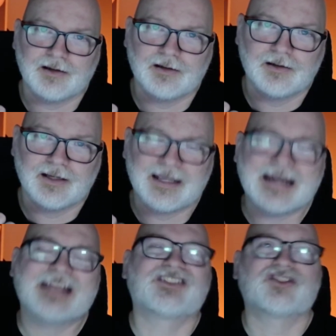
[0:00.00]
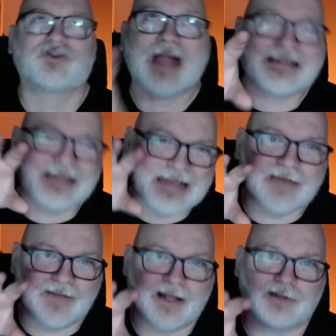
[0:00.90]
Can I extract that
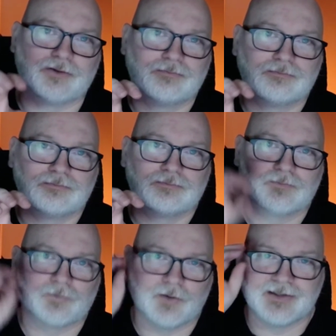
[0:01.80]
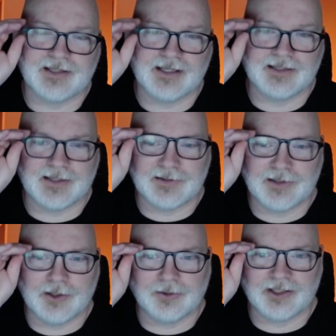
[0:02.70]
value? Is the
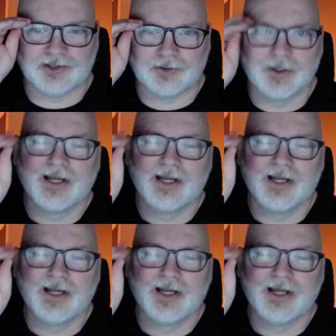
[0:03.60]
only issue.